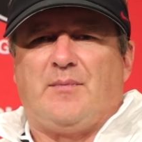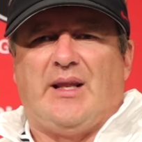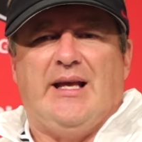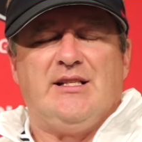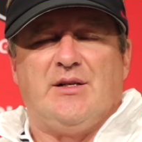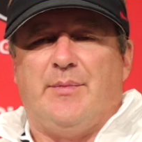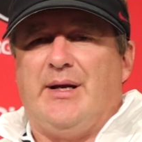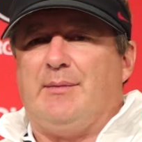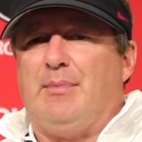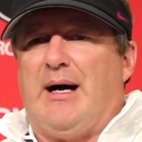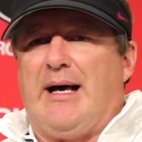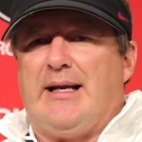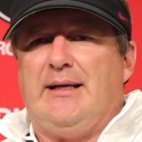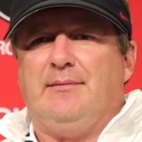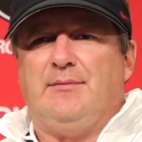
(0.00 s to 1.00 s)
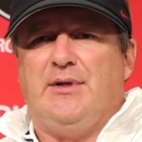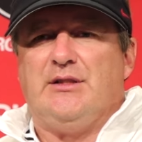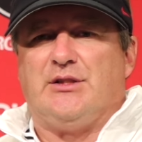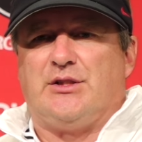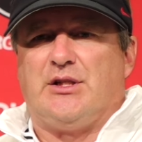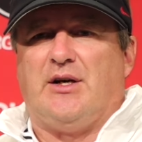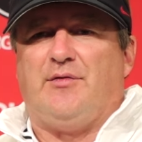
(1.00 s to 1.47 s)
He's a big body.
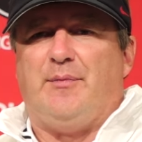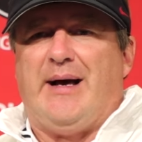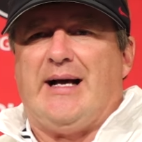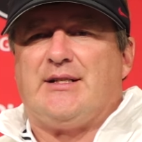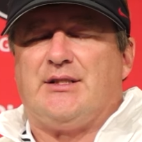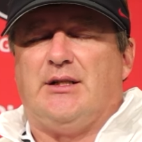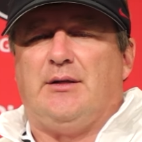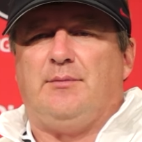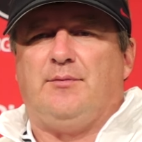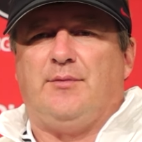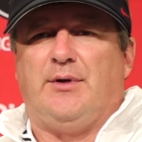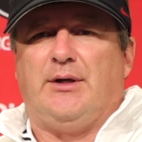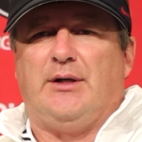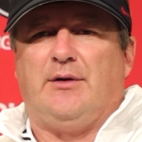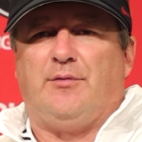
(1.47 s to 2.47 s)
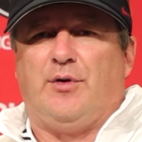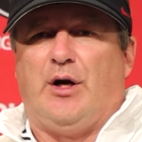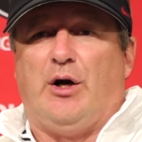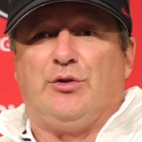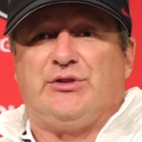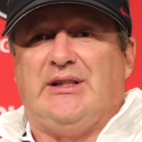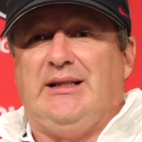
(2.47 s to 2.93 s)
He's a tough matchup for
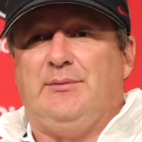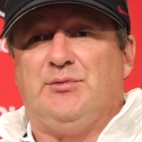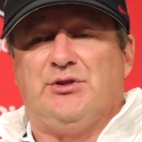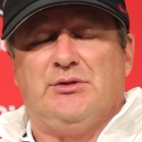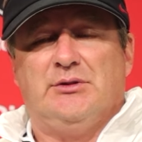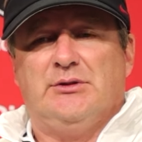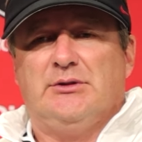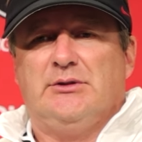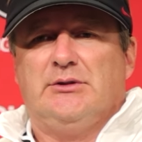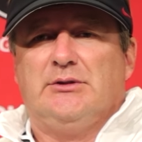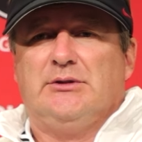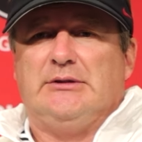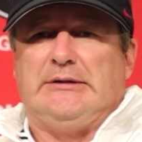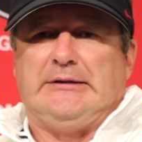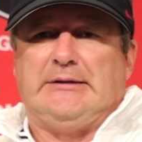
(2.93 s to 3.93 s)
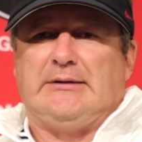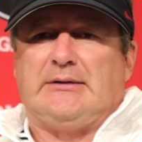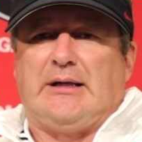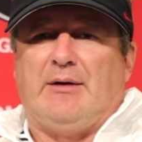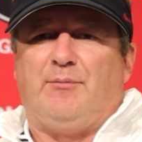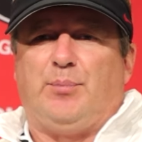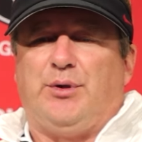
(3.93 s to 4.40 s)
all teams.
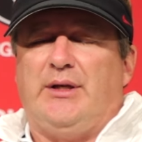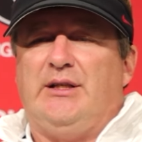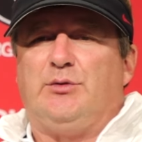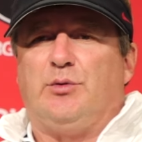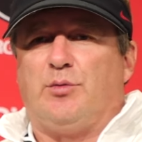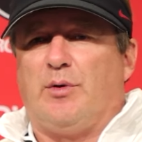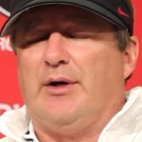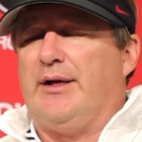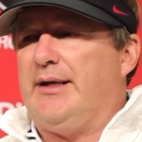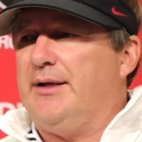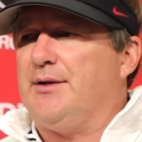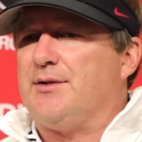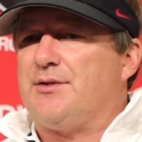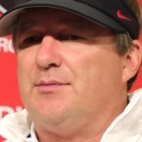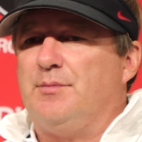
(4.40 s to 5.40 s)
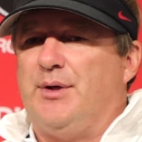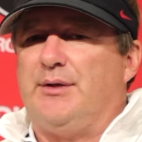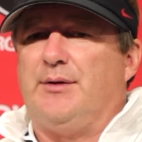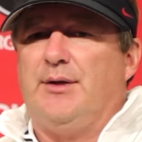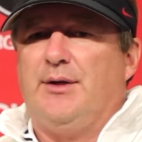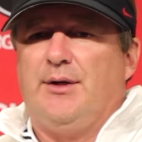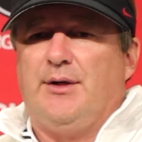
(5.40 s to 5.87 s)
And I'm pleased with where he is.
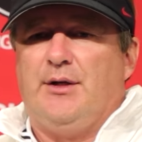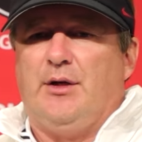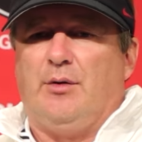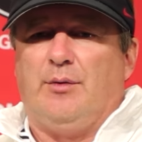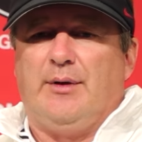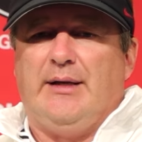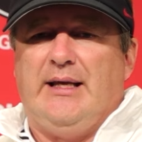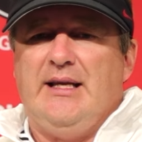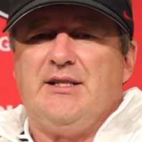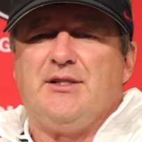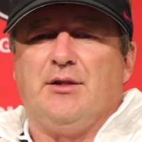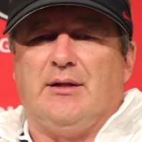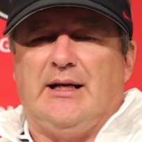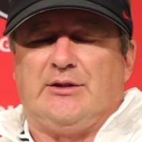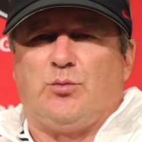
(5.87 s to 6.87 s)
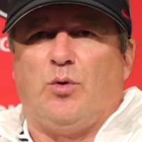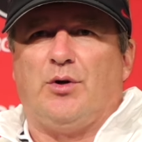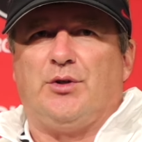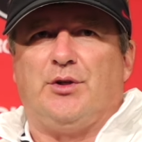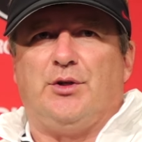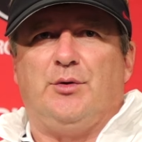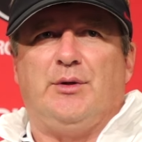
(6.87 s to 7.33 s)
But, you know, he still has
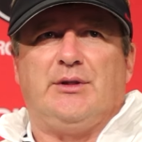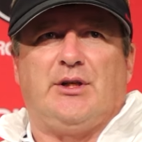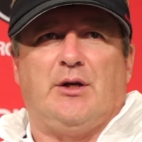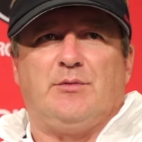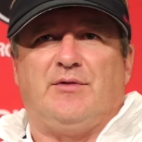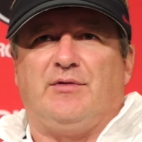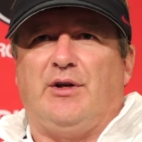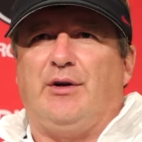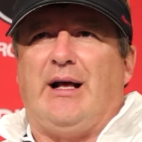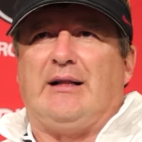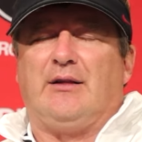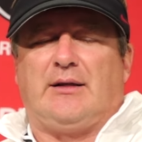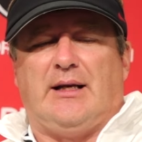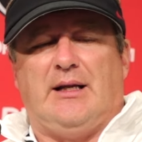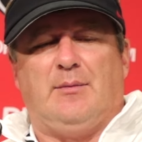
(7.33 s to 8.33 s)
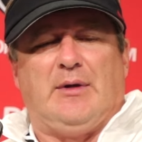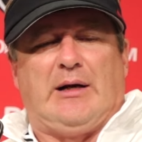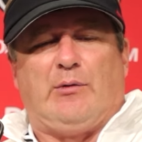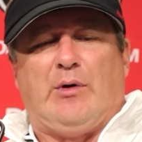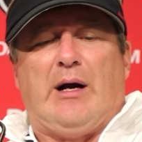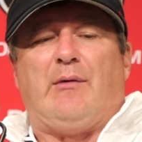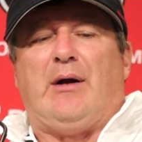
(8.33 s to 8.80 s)
work to do in terms of learning. I look at him
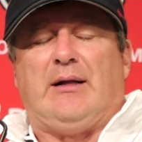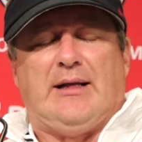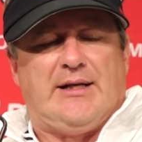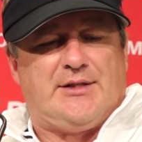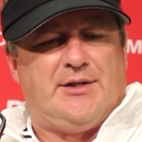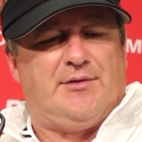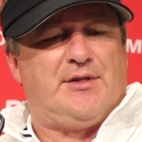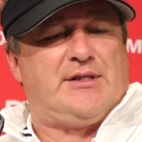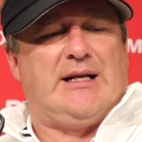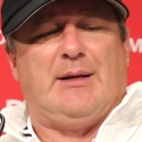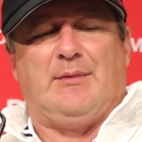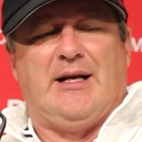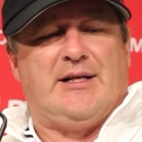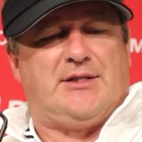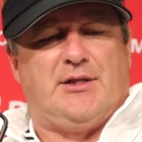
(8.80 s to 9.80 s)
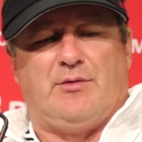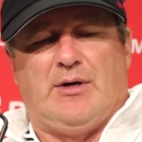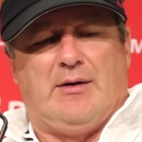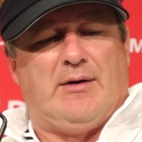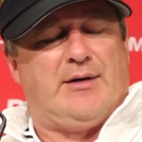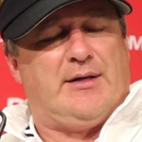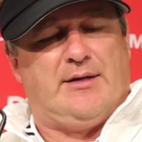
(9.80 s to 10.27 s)
like Ra-Ra last year. This time last year,
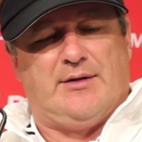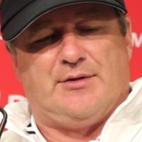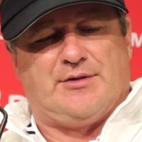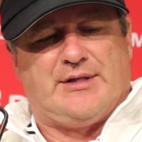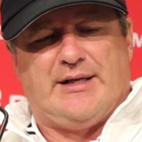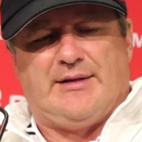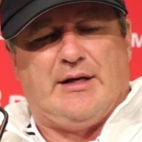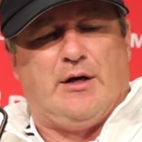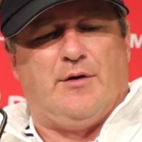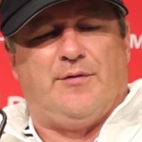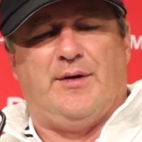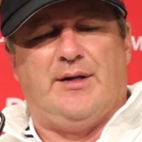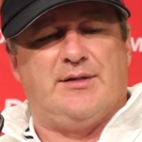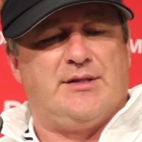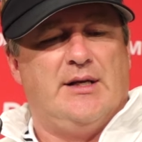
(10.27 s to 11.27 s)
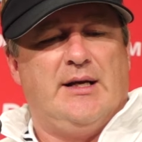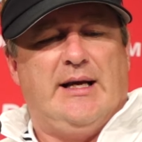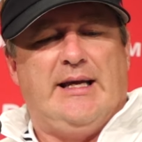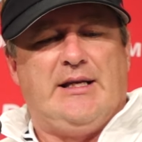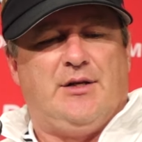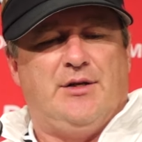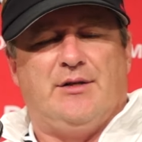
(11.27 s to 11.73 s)
Ra-Ra didn't understand the offense.
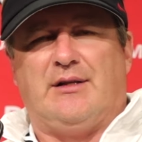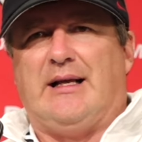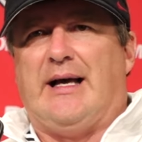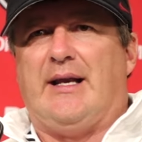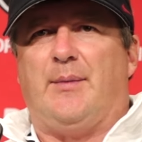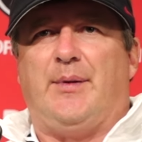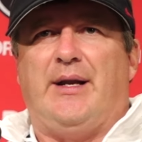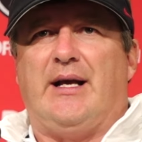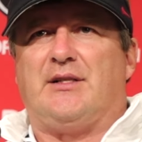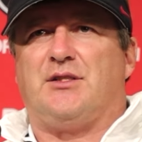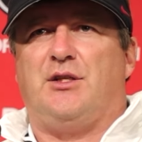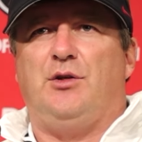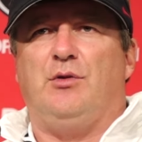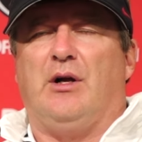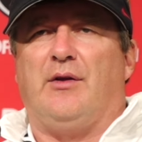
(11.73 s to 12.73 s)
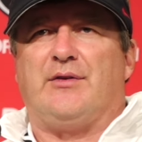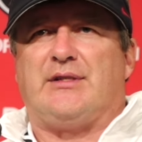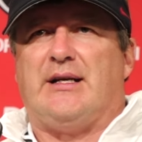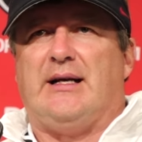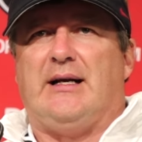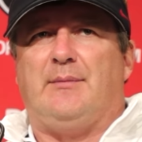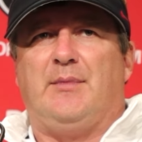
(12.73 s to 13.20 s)
He couldn't line up and execute all the
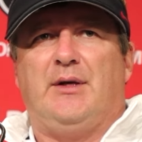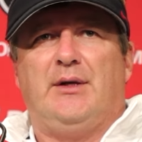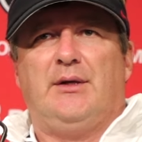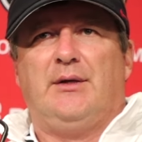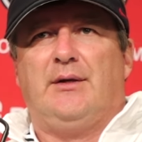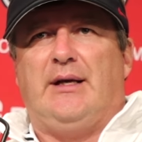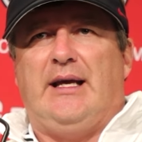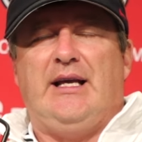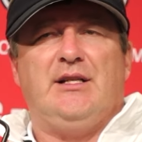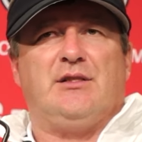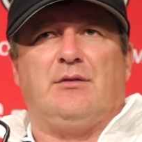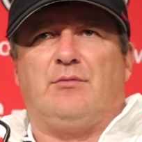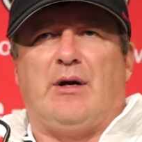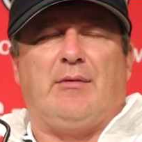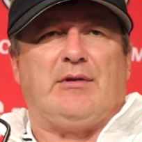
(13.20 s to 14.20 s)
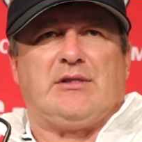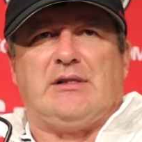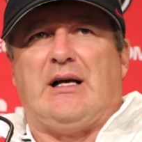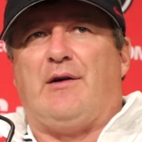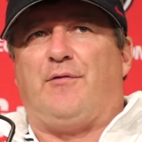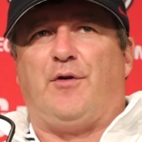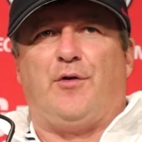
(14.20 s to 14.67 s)
time. Ra-Ra's a
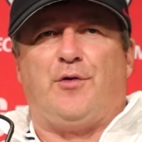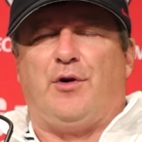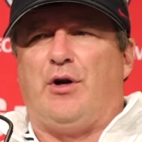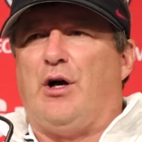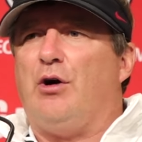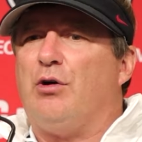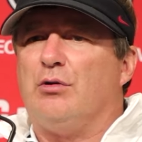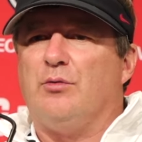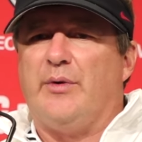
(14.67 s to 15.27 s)
lot further along.